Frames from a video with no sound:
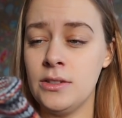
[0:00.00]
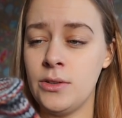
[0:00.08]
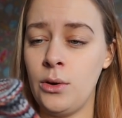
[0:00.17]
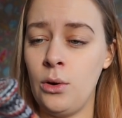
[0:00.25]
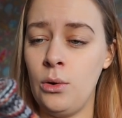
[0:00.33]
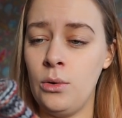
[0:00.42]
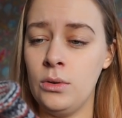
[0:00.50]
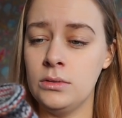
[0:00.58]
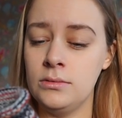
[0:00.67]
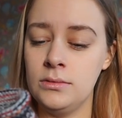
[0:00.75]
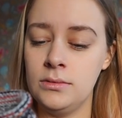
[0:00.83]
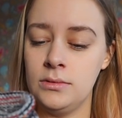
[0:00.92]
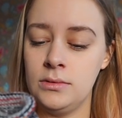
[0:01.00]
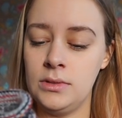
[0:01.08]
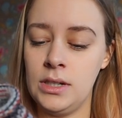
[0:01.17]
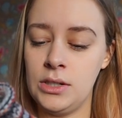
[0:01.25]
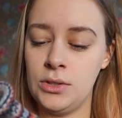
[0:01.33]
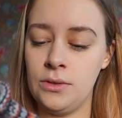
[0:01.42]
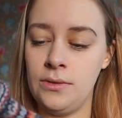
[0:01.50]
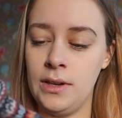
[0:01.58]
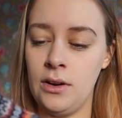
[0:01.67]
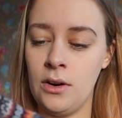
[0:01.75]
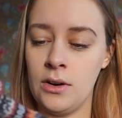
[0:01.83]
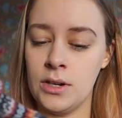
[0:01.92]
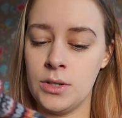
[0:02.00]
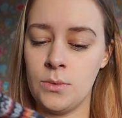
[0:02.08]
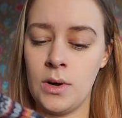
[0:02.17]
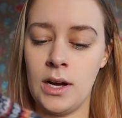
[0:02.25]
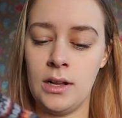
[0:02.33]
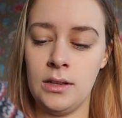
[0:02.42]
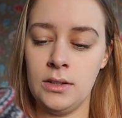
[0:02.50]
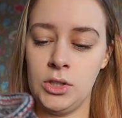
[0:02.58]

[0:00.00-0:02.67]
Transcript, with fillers: so it should fit her as well.